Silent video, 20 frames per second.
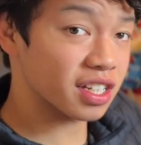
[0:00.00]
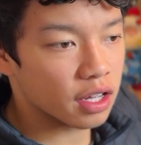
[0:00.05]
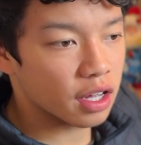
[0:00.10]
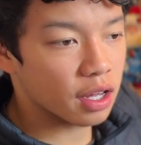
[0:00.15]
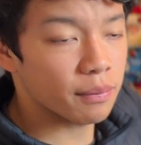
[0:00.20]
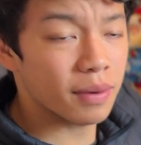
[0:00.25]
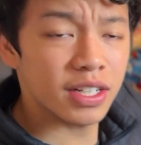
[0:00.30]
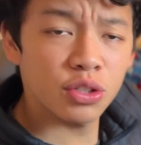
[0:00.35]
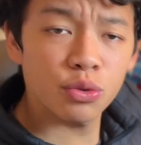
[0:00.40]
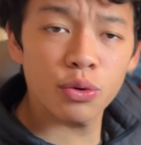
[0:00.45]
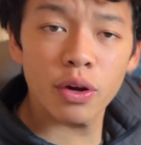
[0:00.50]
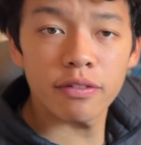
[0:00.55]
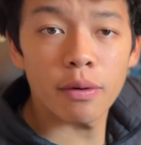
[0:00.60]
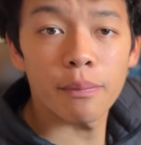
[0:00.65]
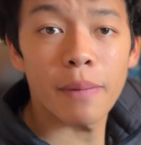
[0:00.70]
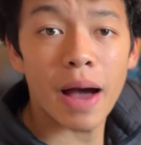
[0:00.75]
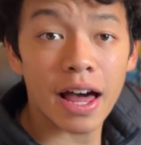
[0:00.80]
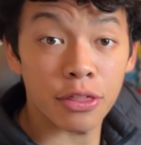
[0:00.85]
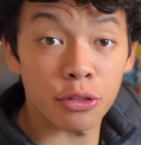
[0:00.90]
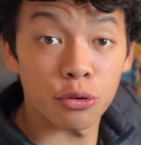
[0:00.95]
Imagine we have a
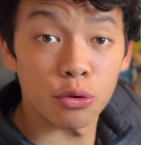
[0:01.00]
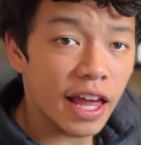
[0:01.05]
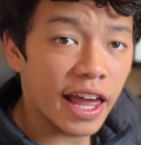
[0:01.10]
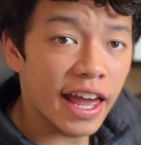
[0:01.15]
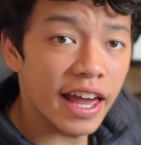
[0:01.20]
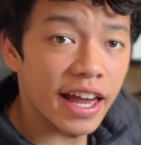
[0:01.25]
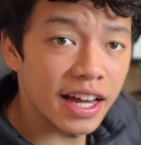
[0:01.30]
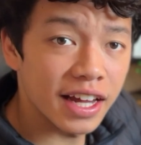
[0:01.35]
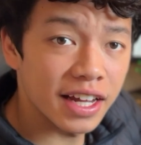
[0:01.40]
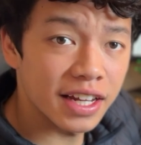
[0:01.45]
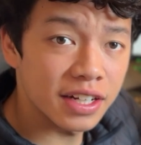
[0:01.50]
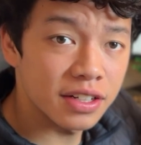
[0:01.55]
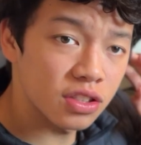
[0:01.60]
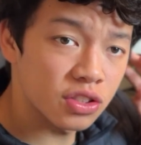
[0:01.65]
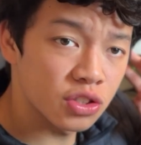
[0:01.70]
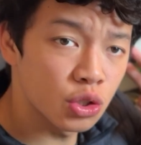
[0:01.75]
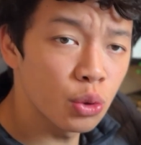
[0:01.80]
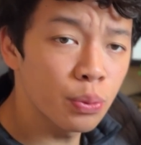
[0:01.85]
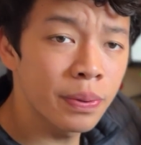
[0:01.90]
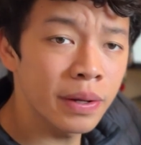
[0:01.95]
bathroom and
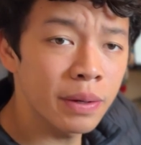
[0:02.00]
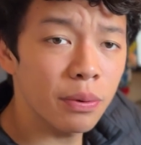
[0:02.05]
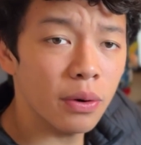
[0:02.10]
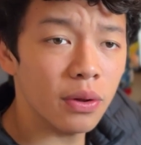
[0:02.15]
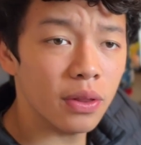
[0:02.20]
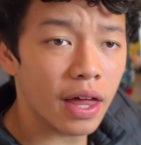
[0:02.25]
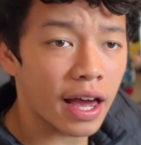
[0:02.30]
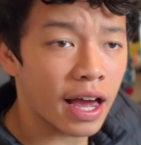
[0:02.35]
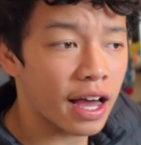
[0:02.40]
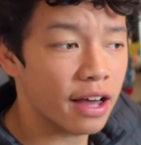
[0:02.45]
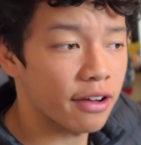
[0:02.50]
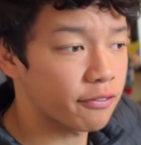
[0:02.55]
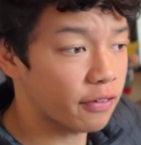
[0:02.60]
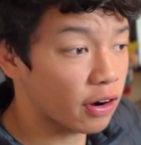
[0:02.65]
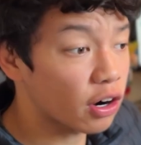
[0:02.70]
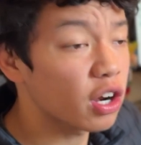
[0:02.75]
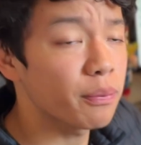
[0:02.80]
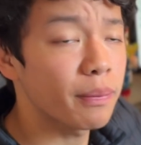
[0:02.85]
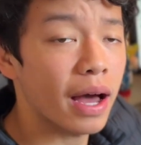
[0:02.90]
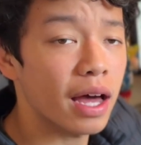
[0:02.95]
two people that have
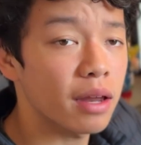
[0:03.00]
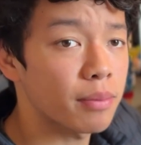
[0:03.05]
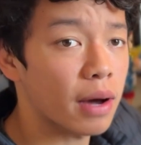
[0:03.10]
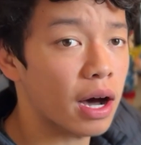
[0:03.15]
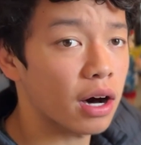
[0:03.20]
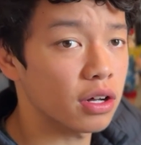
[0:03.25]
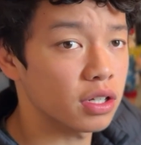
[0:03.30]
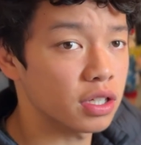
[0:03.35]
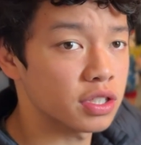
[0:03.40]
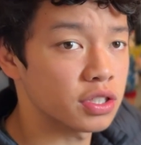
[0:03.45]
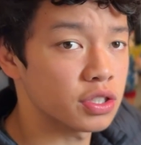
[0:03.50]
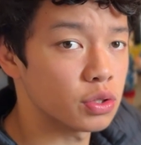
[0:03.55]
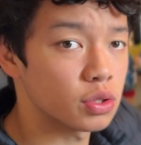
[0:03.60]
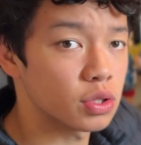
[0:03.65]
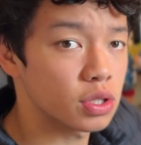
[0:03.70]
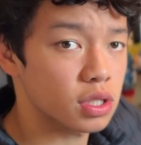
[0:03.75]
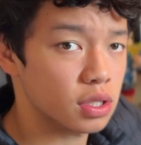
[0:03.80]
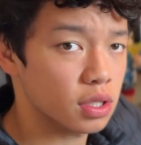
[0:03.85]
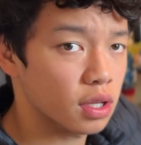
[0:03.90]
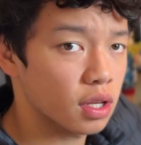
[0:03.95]
very bad bowel
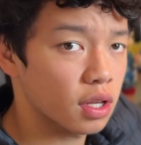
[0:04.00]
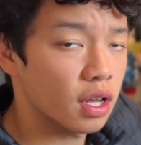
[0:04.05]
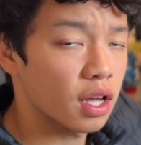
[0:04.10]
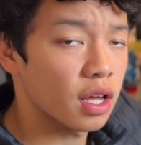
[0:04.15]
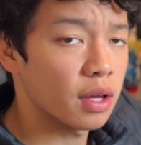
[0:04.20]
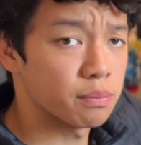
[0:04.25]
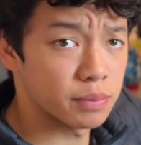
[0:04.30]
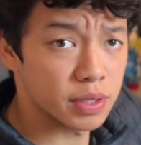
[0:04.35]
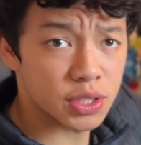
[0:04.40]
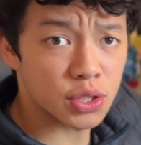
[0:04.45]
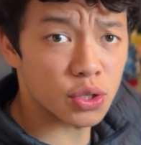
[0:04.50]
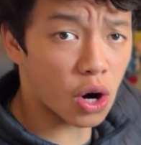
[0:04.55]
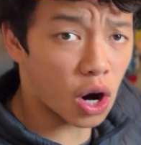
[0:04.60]
issues, Mr.